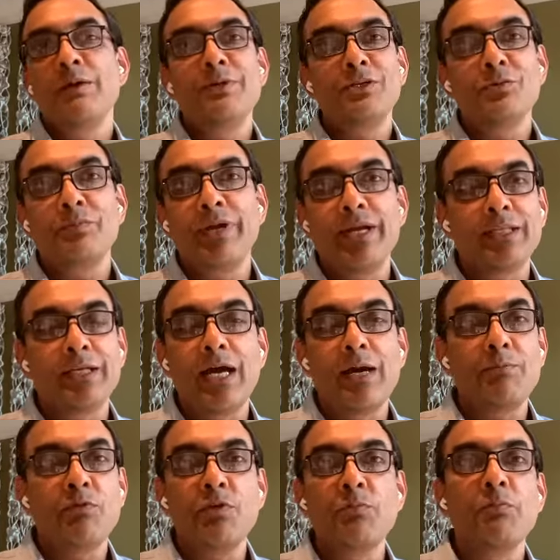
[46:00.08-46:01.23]
Able to break that
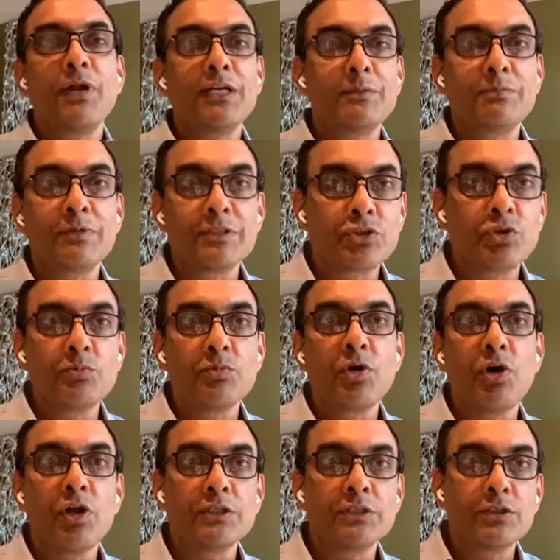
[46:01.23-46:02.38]
up over multiple Zoom
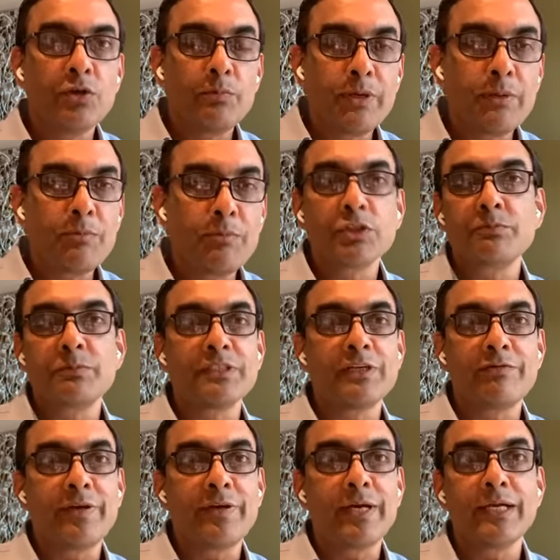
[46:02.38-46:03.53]
calls, be more
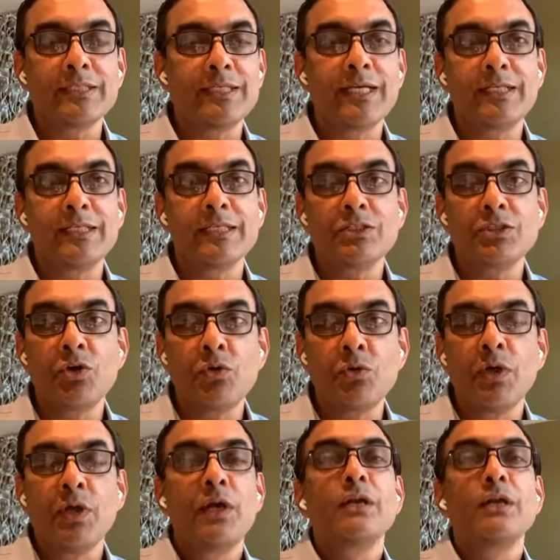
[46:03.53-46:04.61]
specific, etc. So